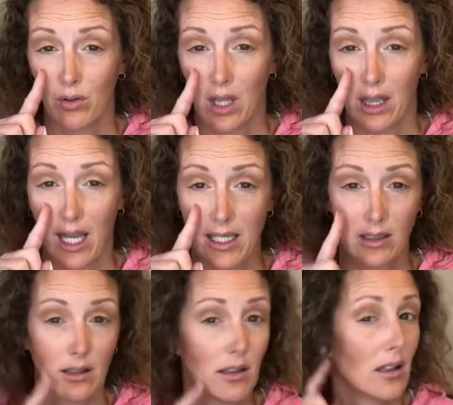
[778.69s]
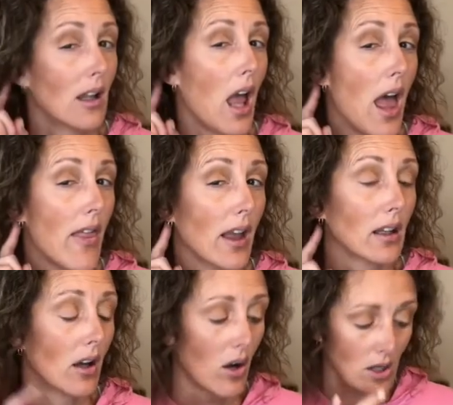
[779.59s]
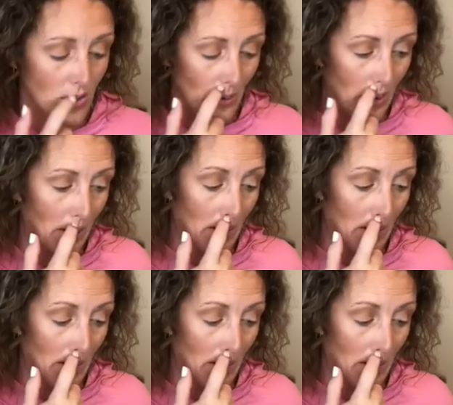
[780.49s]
lighten and then contour,